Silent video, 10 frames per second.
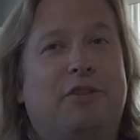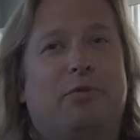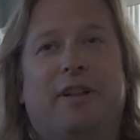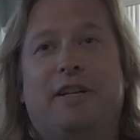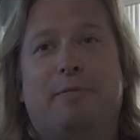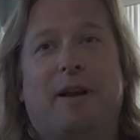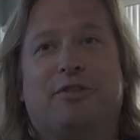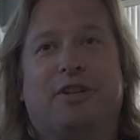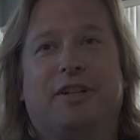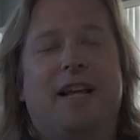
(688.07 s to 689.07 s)
It's really
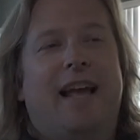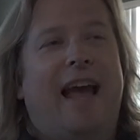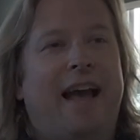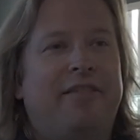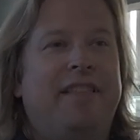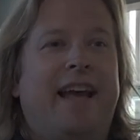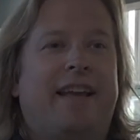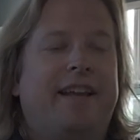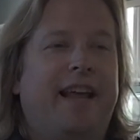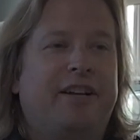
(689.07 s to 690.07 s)
special. Having
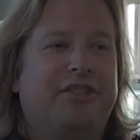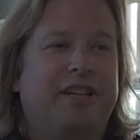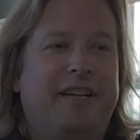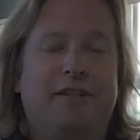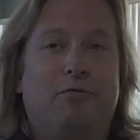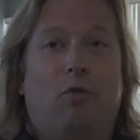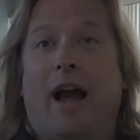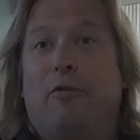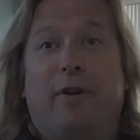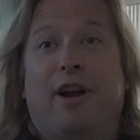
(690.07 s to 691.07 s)
that connection is
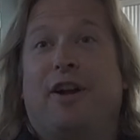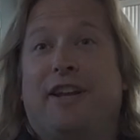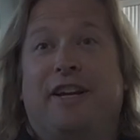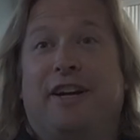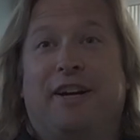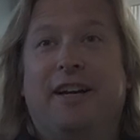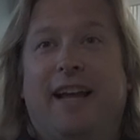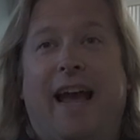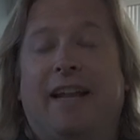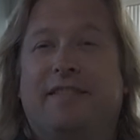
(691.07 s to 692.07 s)
why we are here.
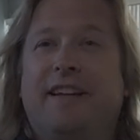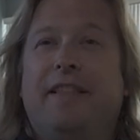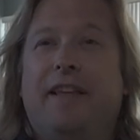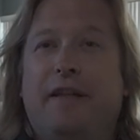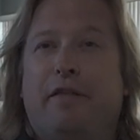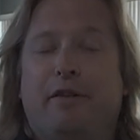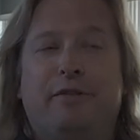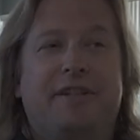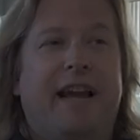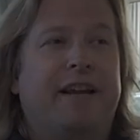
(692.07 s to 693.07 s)
And seeing the
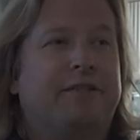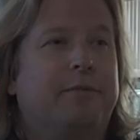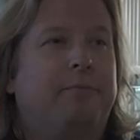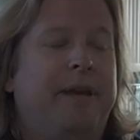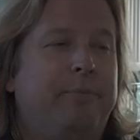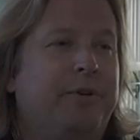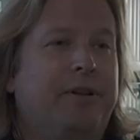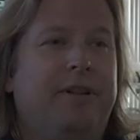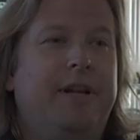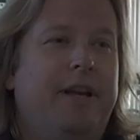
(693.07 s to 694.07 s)
enthusiasm.
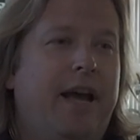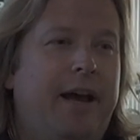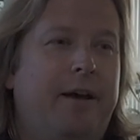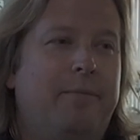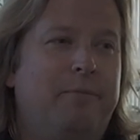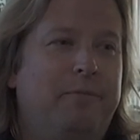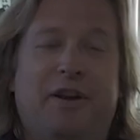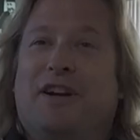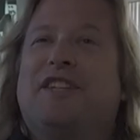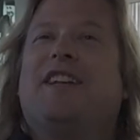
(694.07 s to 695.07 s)
People,
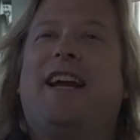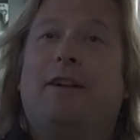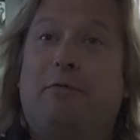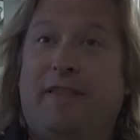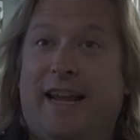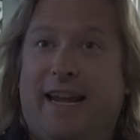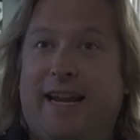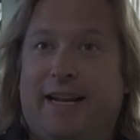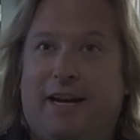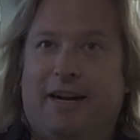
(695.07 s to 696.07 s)
they're excited when they
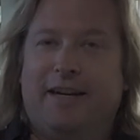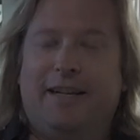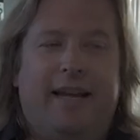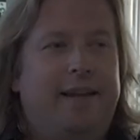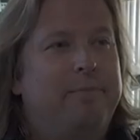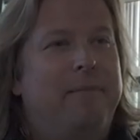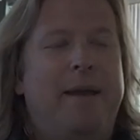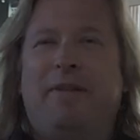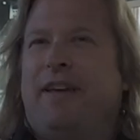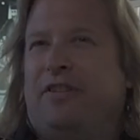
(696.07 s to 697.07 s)
get here.
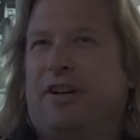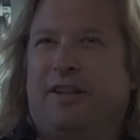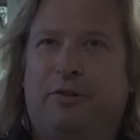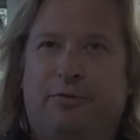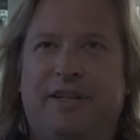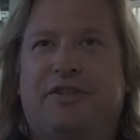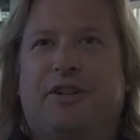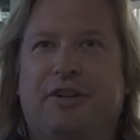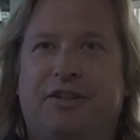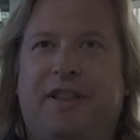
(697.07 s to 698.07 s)
Maybe they've done a little
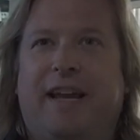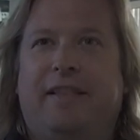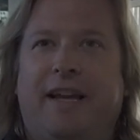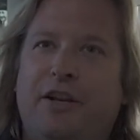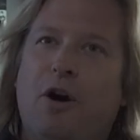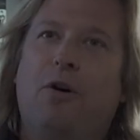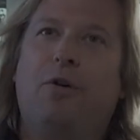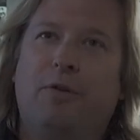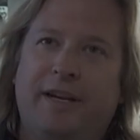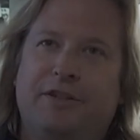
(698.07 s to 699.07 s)
research. They
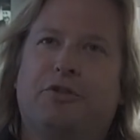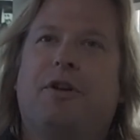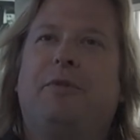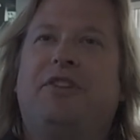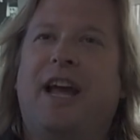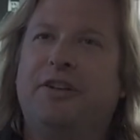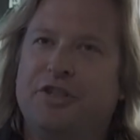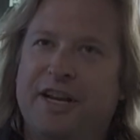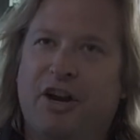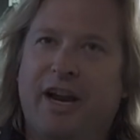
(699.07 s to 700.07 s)
know it's a tribute to
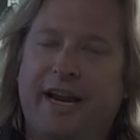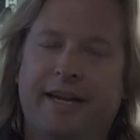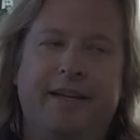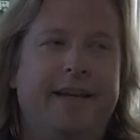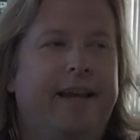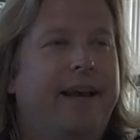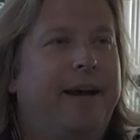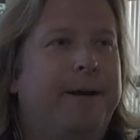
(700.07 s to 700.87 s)
engineering.